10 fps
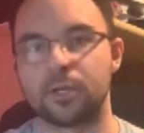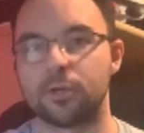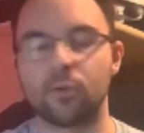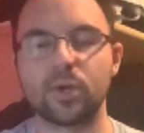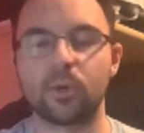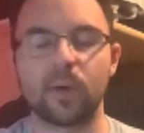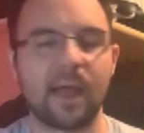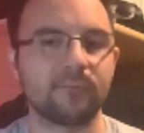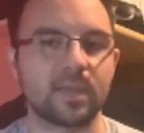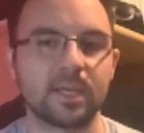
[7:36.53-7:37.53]
You know, we don't
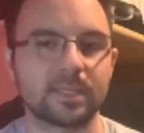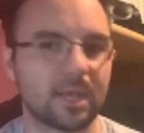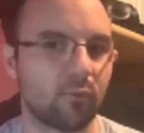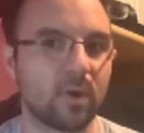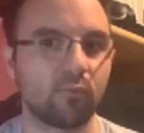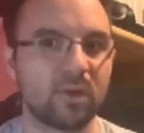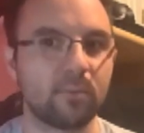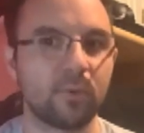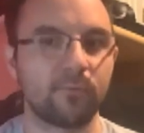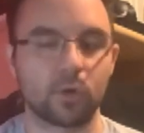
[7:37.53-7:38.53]
have things like Red
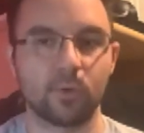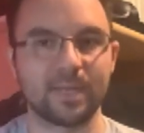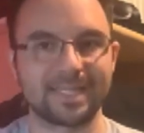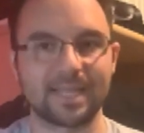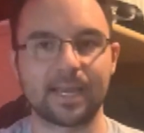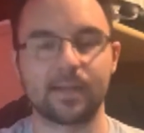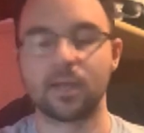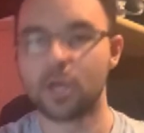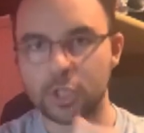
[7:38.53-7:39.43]
Reboot for going second